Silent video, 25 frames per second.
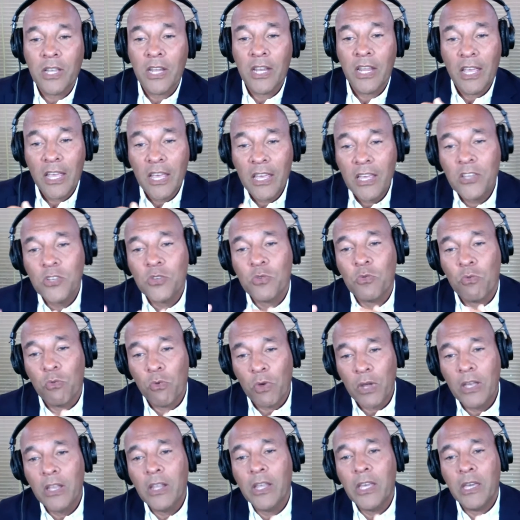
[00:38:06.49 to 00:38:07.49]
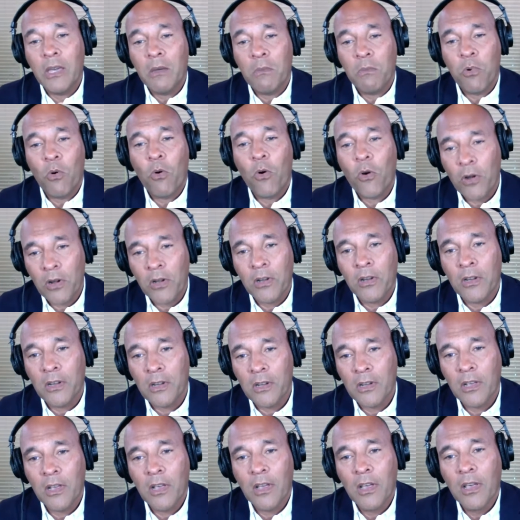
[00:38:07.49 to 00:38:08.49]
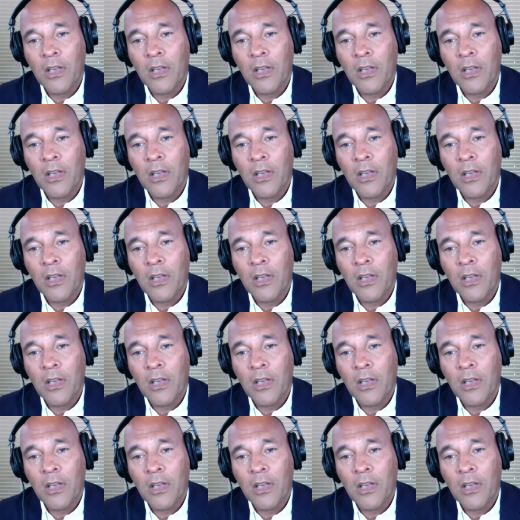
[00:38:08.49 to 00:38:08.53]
it is really important